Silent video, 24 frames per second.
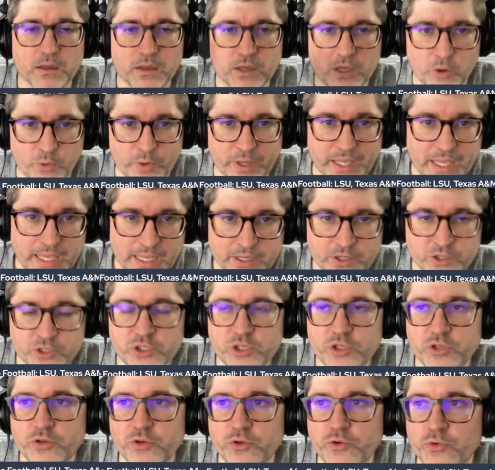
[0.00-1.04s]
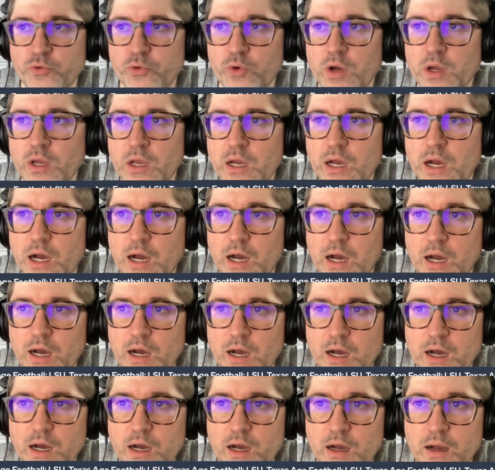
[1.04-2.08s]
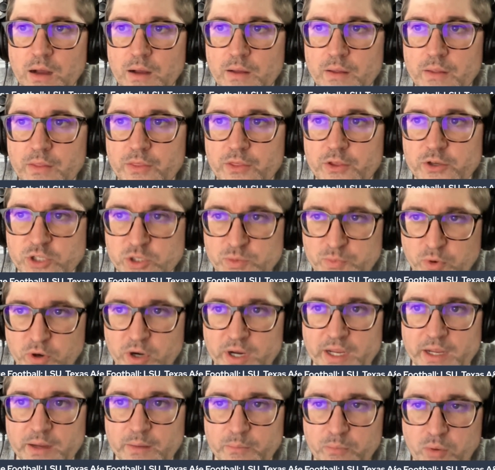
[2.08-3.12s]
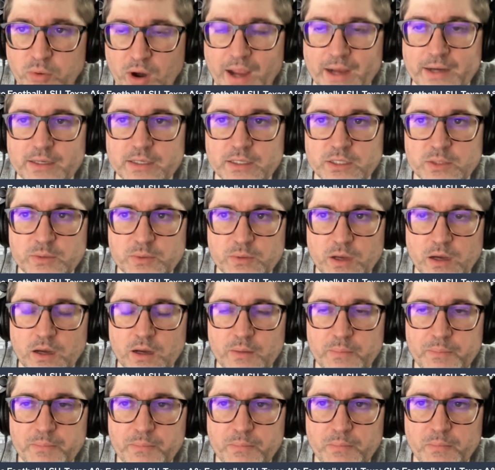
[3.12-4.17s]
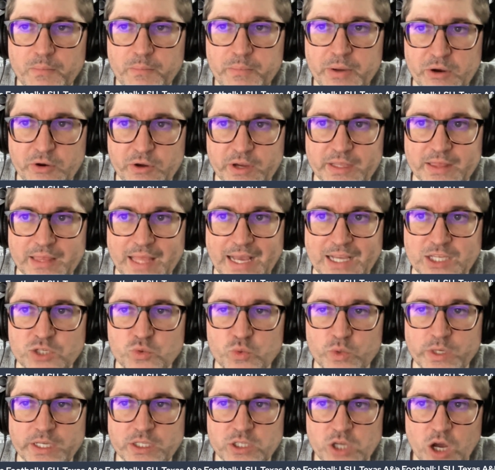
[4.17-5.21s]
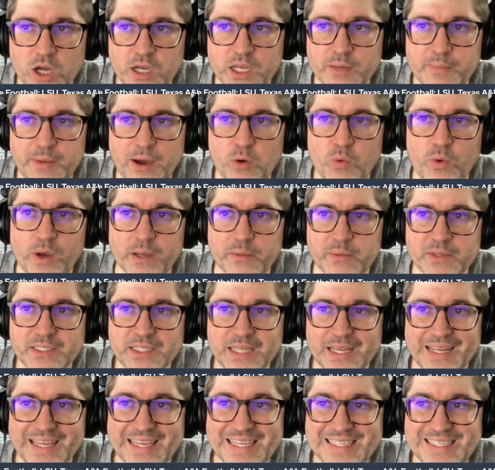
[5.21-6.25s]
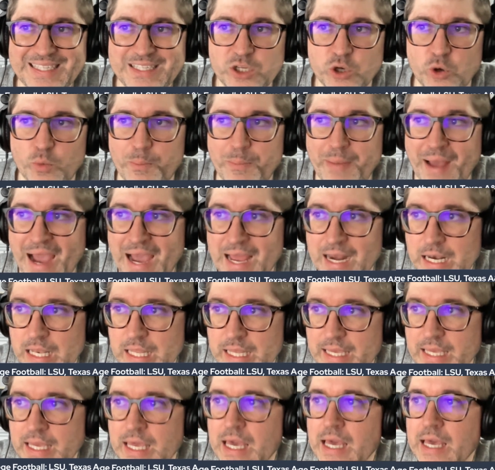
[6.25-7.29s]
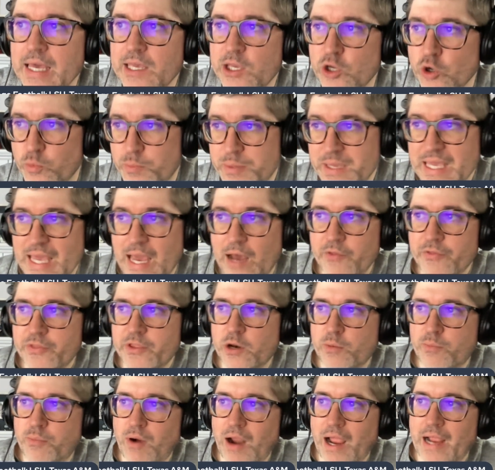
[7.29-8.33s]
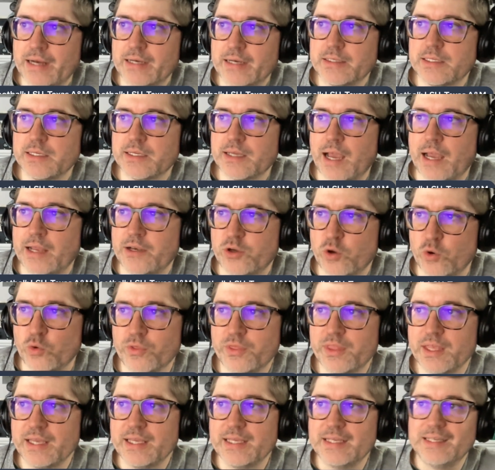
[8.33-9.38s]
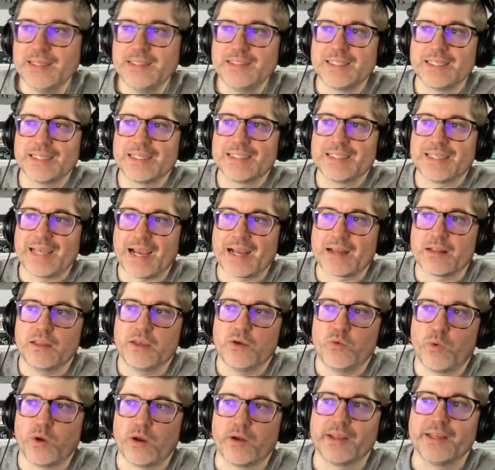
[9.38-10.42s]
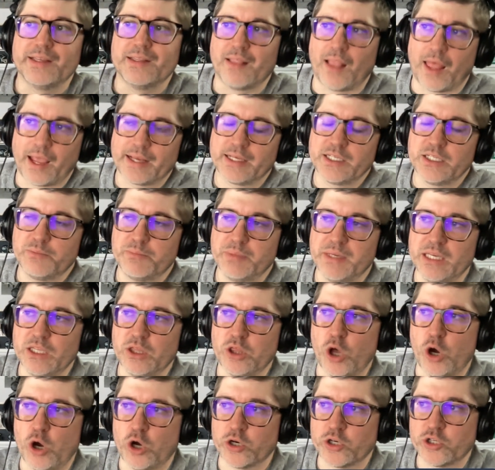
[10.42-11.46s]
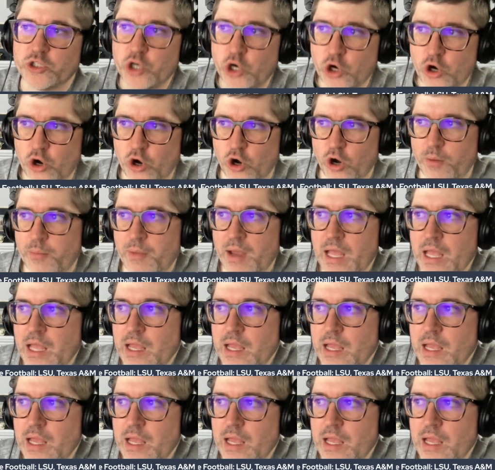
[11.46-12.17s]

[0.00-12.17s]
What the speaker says: going into the spring practice period last week, talking about Wegman, said he's still battling. He'll be out there practicing. I don't think he's exactly where he'd like to be long term.